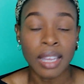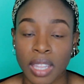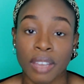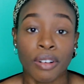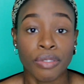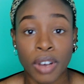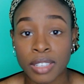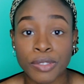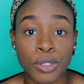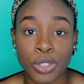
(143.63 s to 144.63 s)
There are
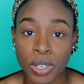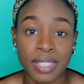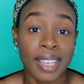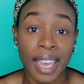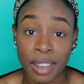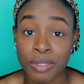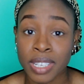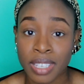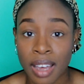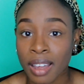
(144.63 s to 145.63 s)
fast food joints at every
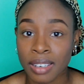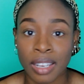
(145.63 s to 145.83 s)
turn.